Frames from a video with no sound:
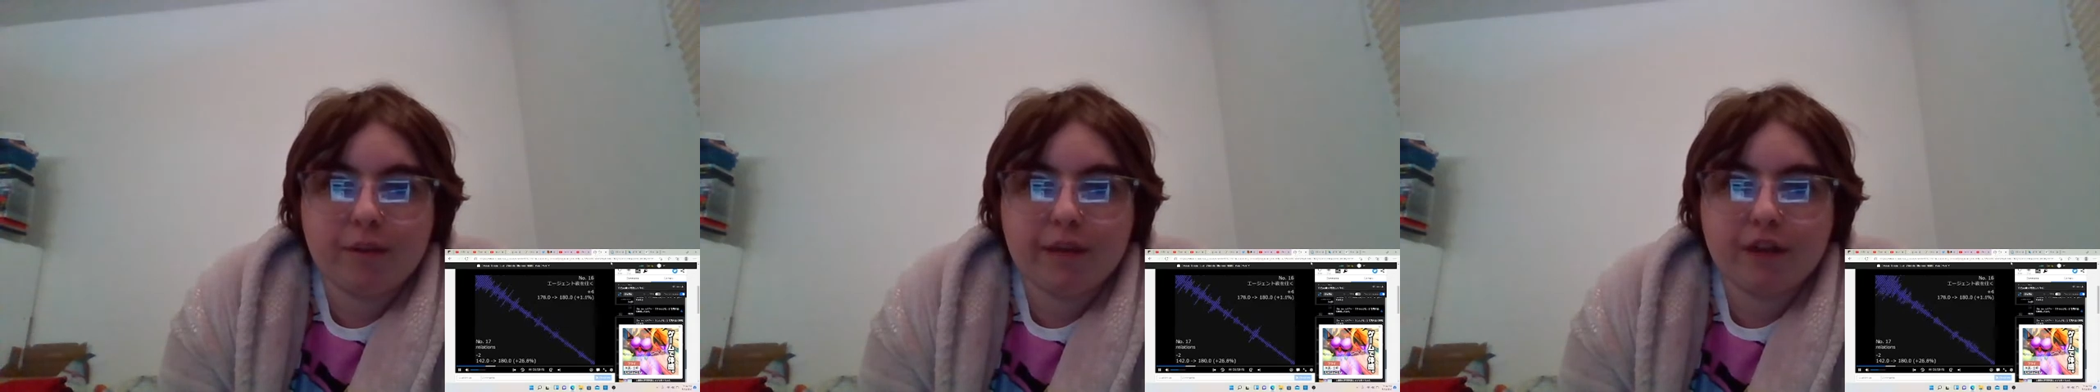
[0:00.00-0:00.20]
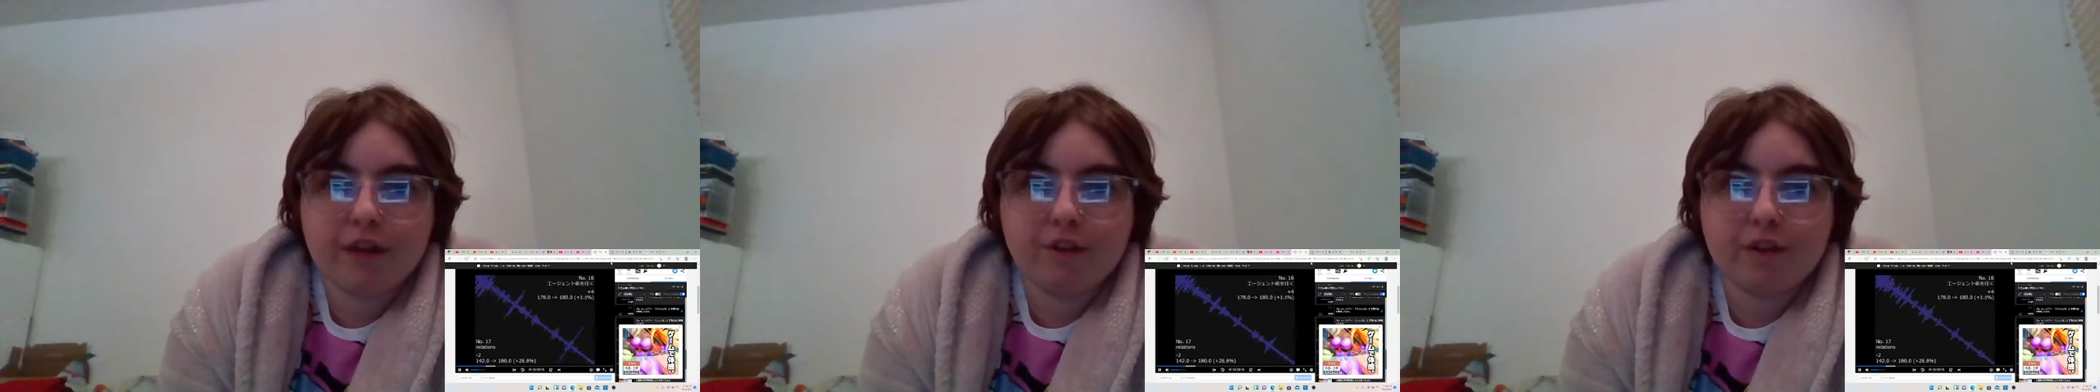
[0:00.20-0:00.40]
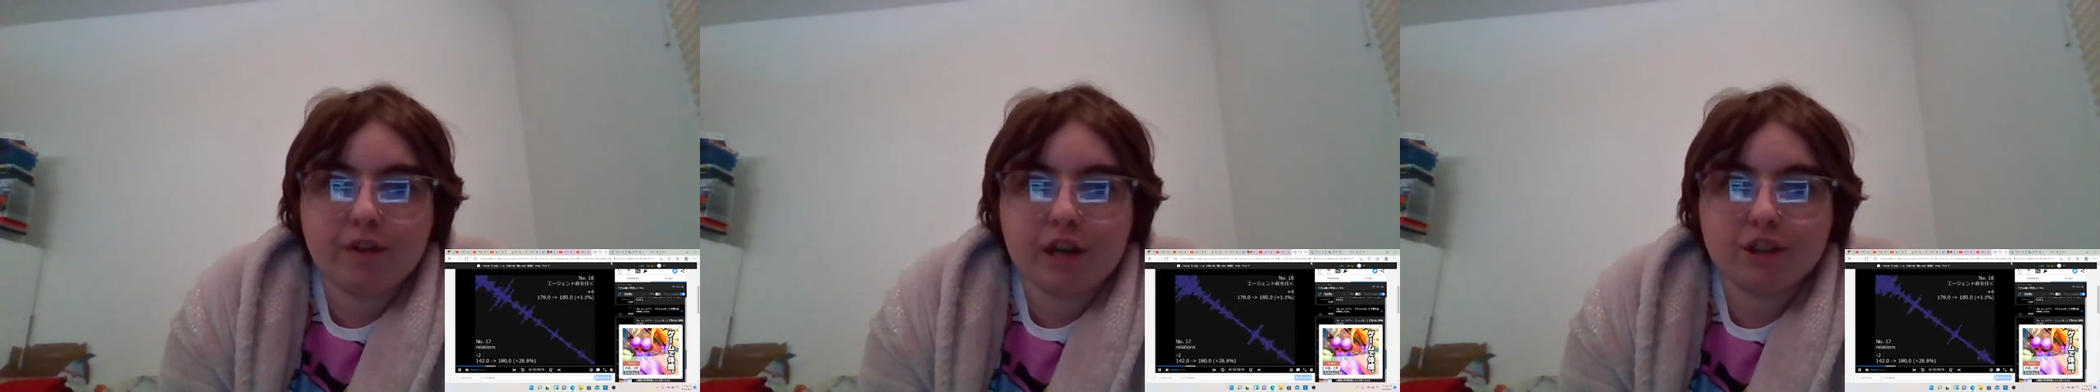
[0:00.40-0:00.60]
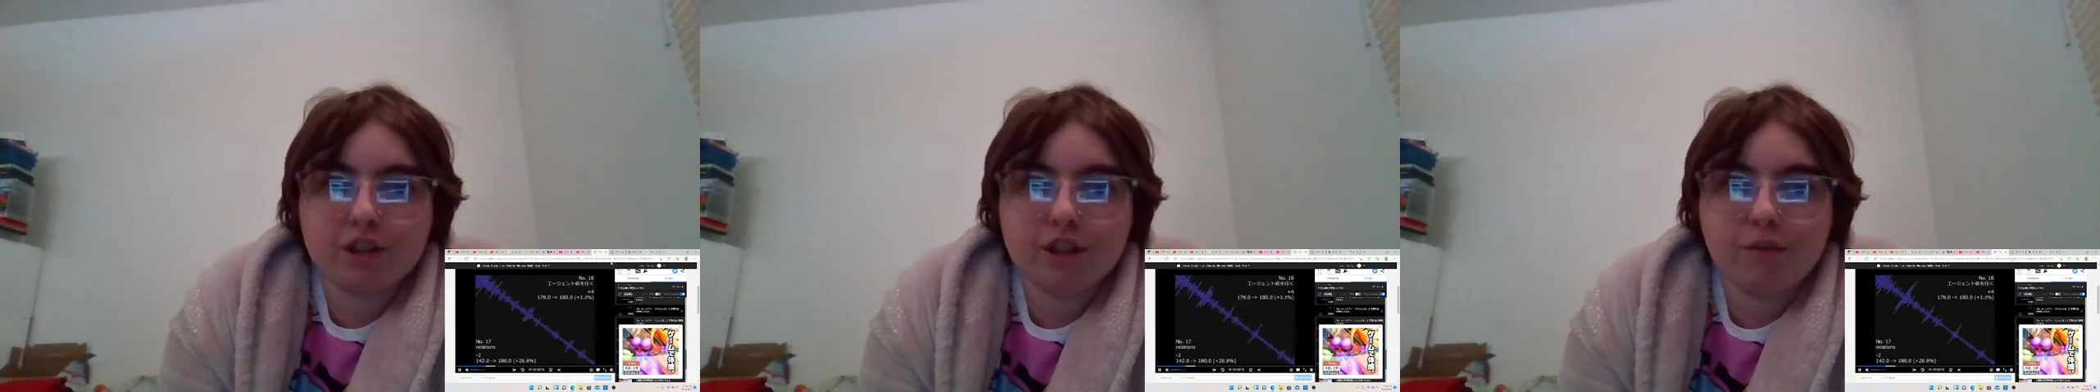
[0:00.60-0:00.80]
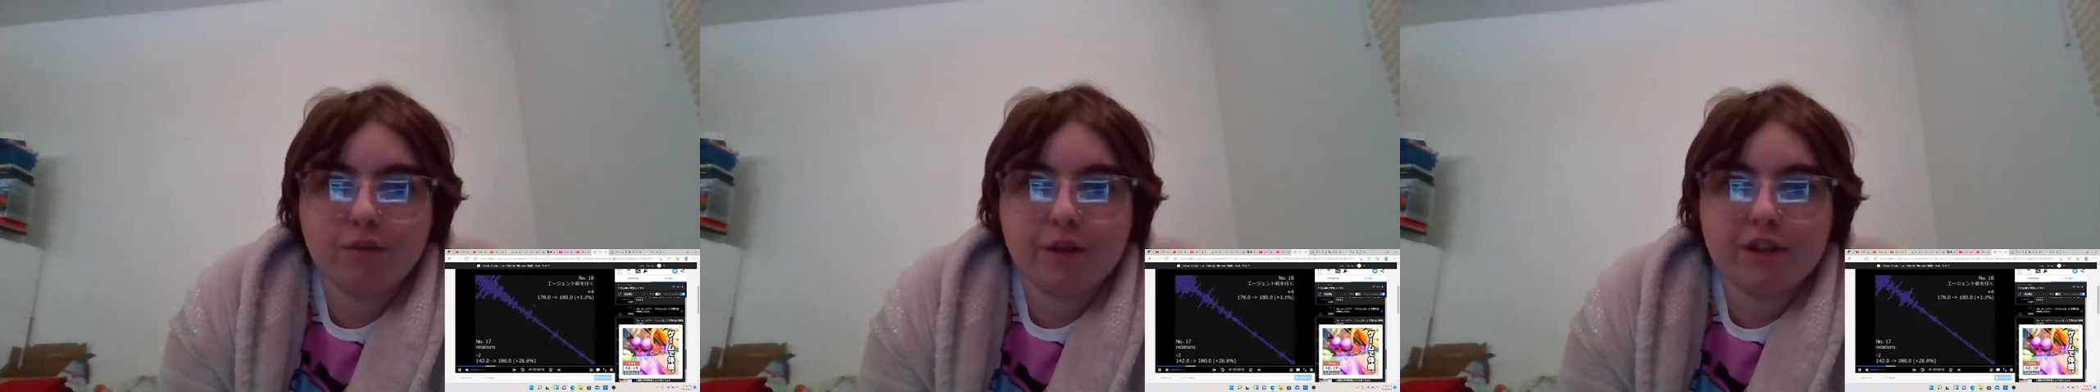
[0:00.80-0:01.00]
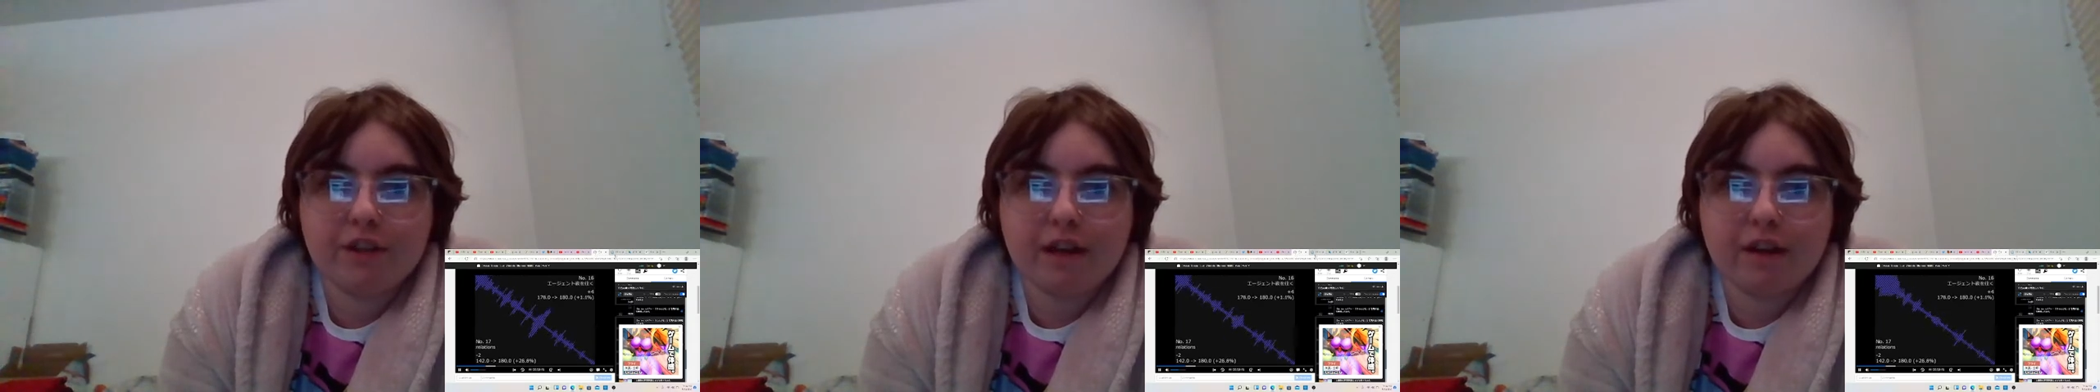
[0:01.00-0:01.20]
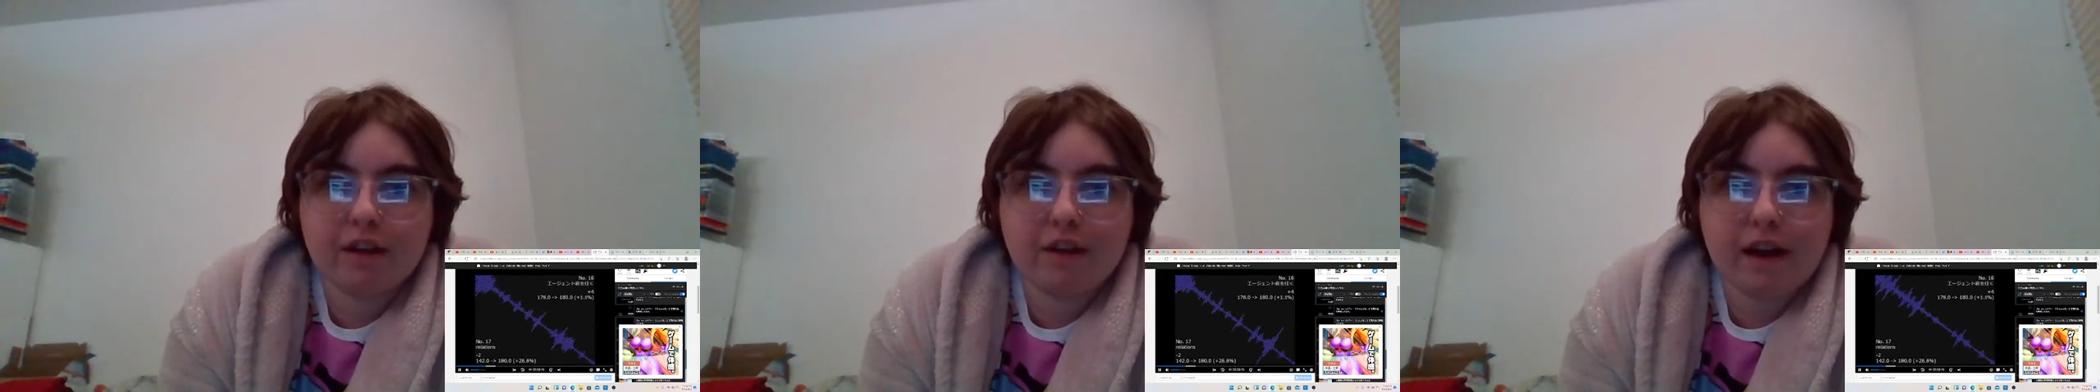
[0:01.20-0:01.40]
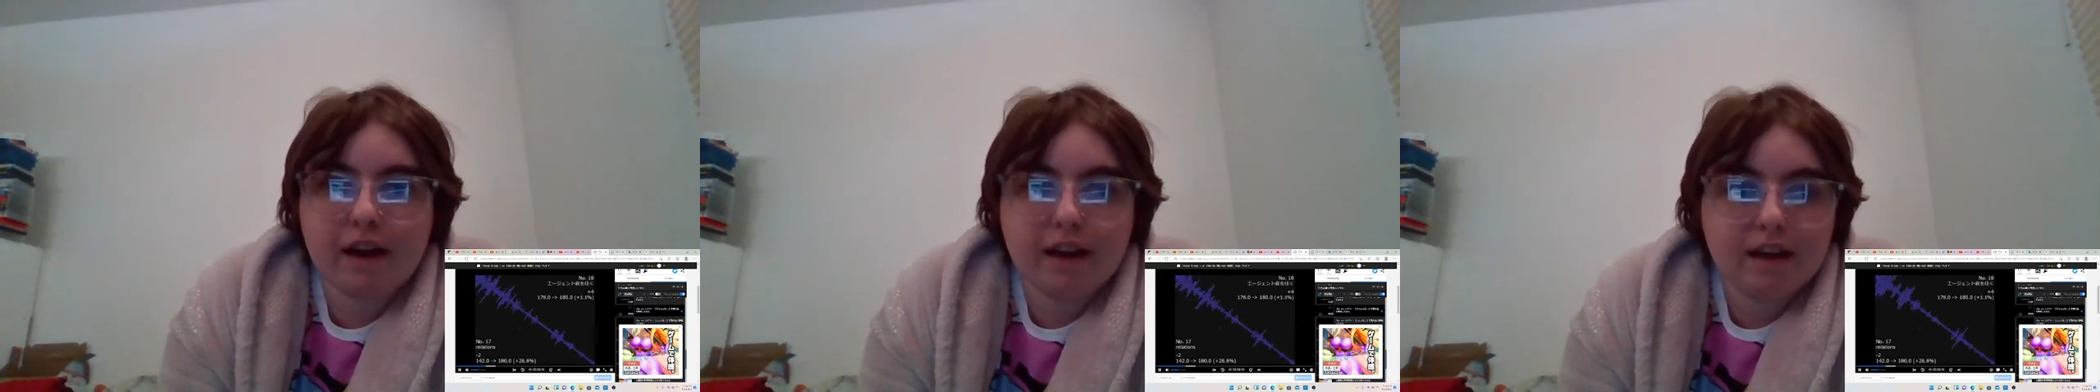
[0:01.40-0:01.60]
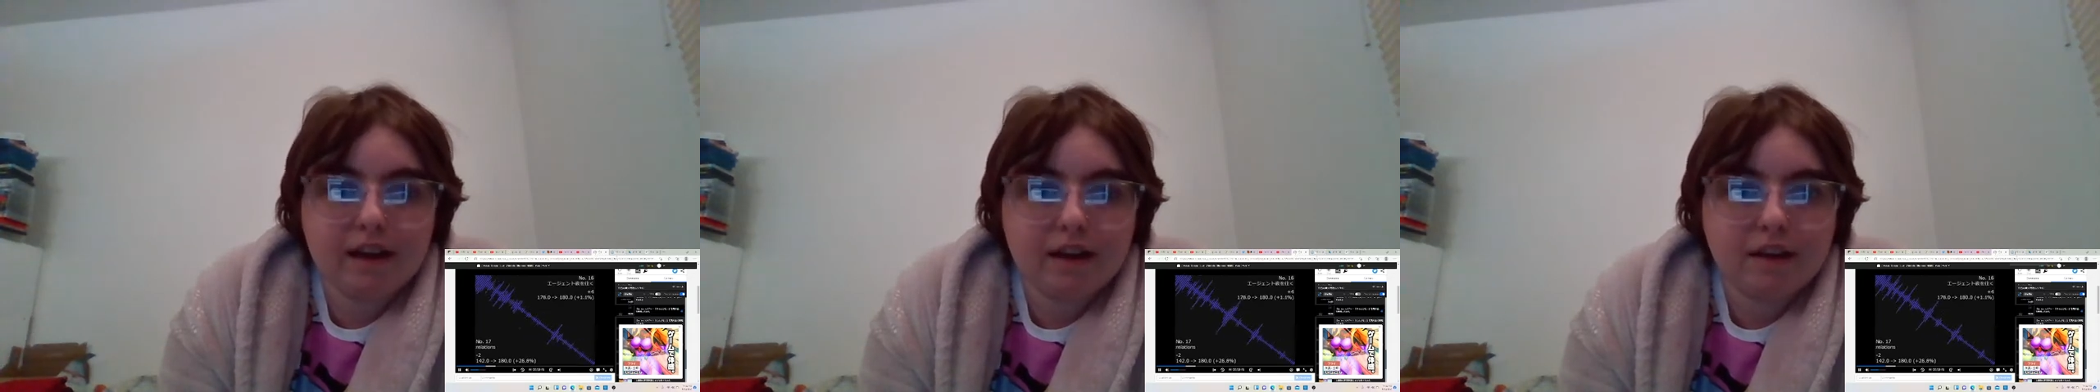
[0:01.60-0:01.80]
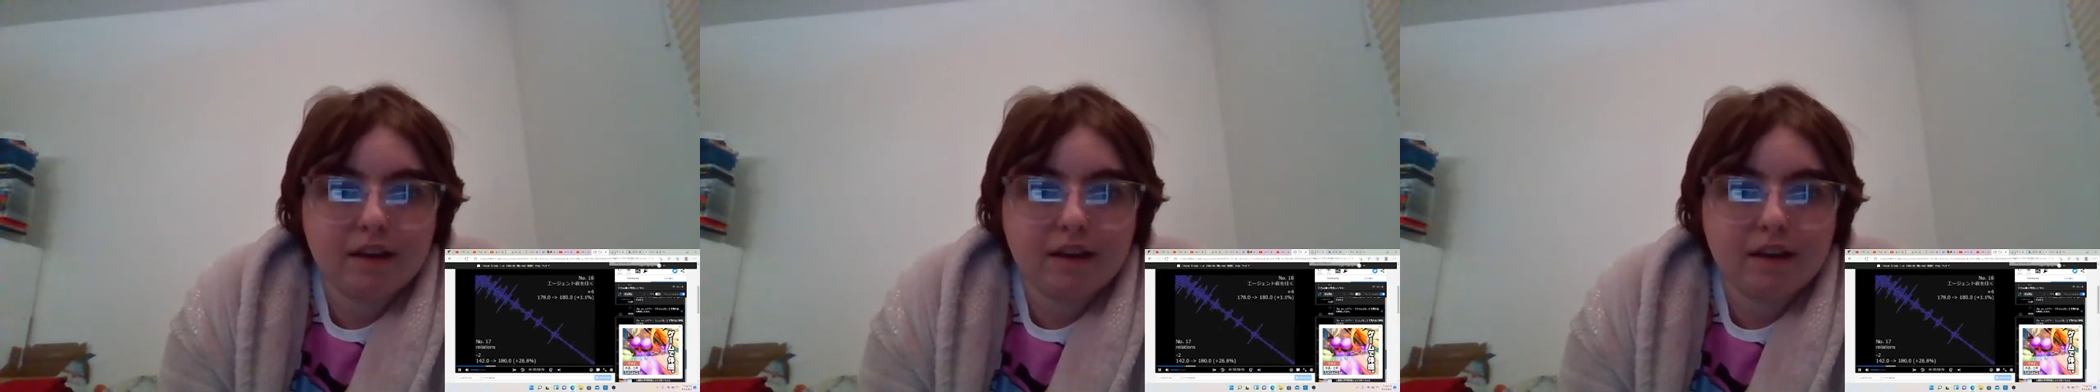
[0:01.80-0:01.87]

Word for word: Higurashi When They Cry.